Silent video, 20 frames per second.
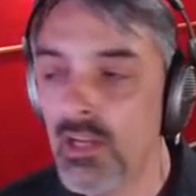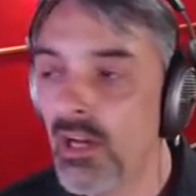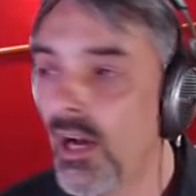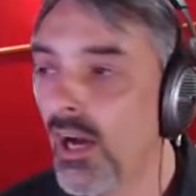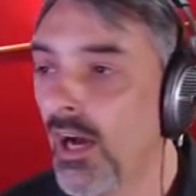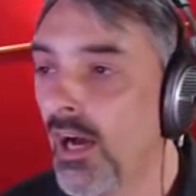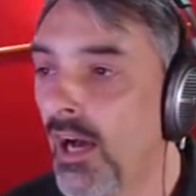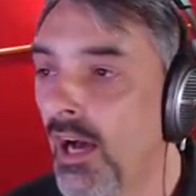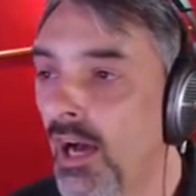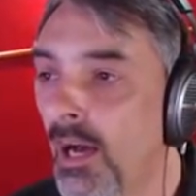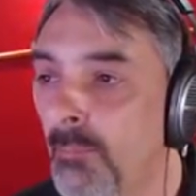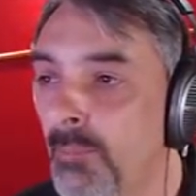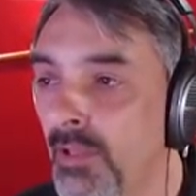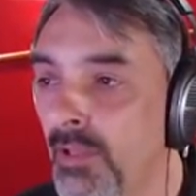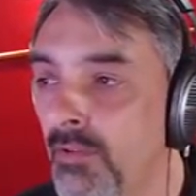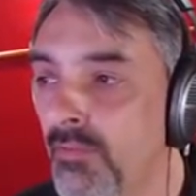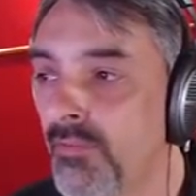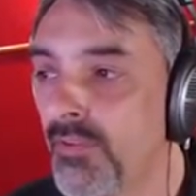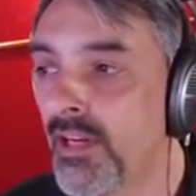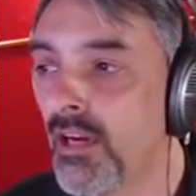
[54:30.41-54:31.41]
Uh,
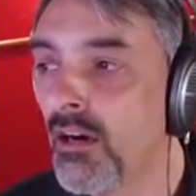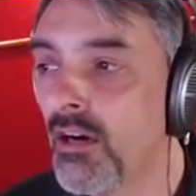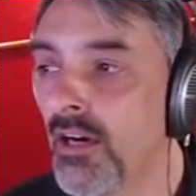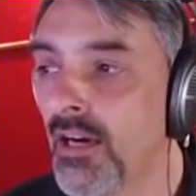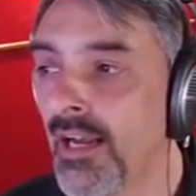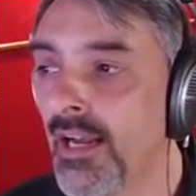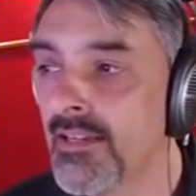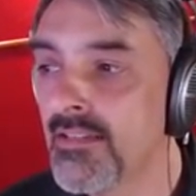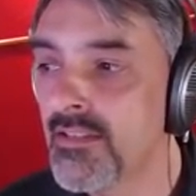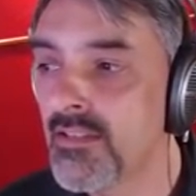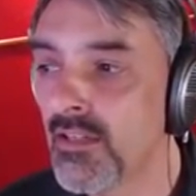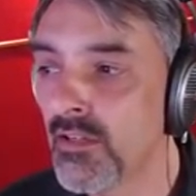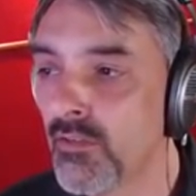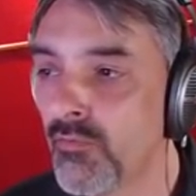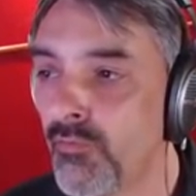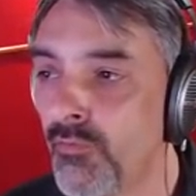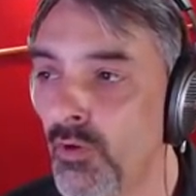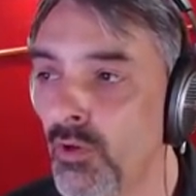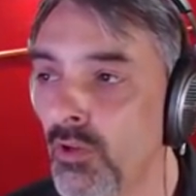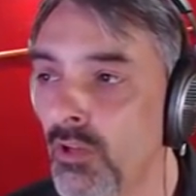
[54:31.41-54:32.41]
Upload V R has their
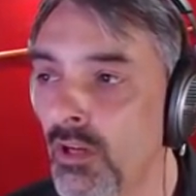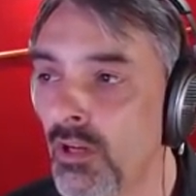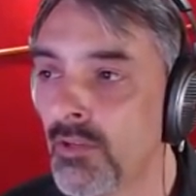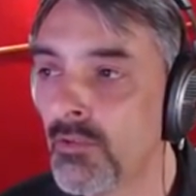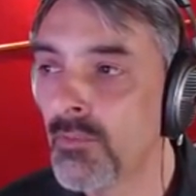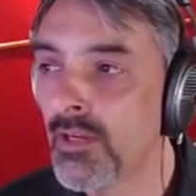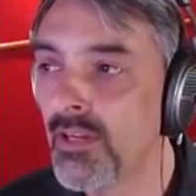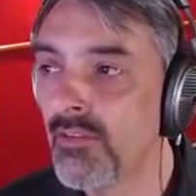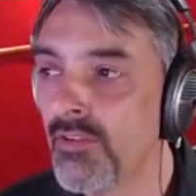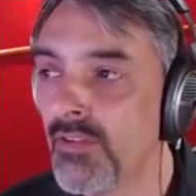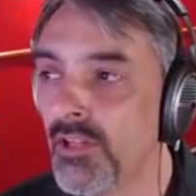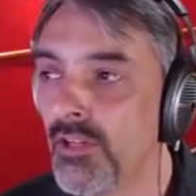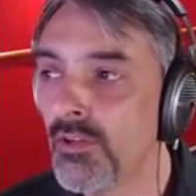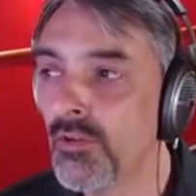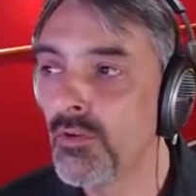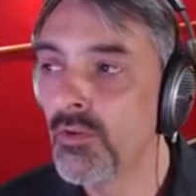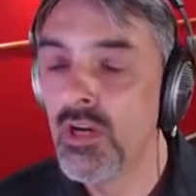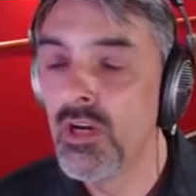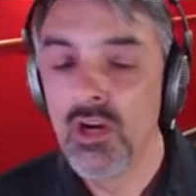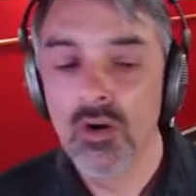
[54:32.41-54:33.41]
full-on
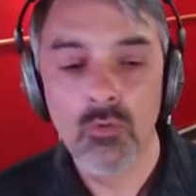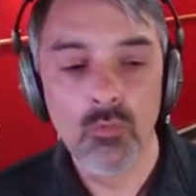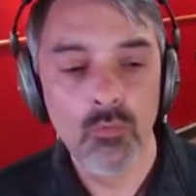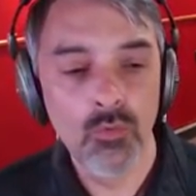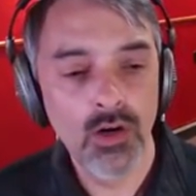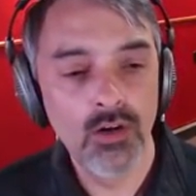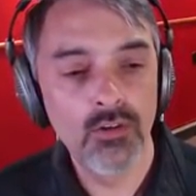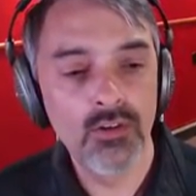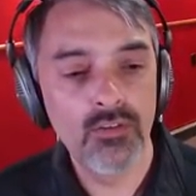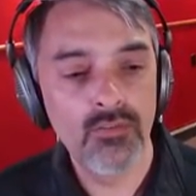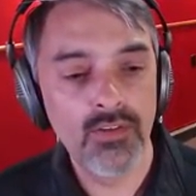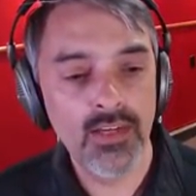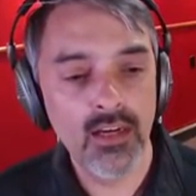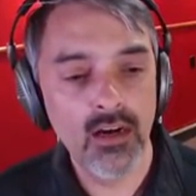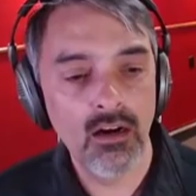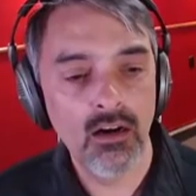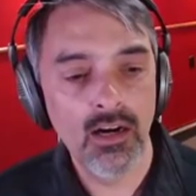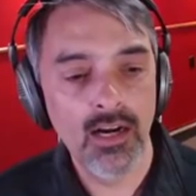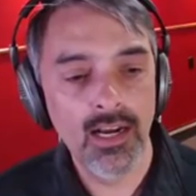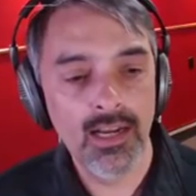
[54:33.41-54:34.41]
review. Road to V
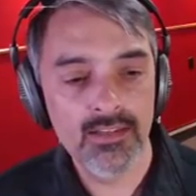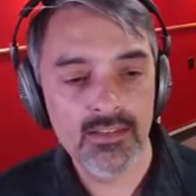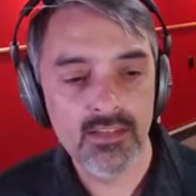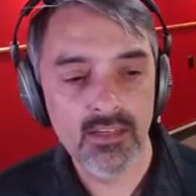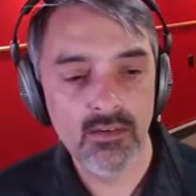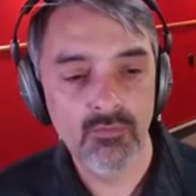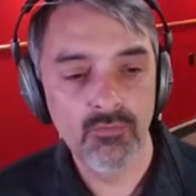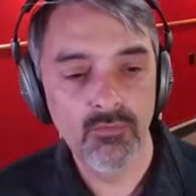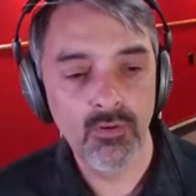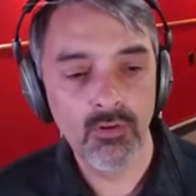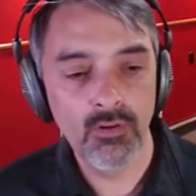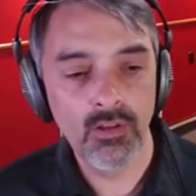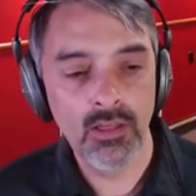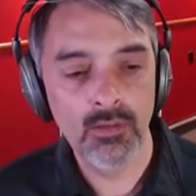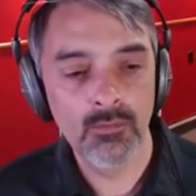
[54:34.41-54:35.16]
R has their full-on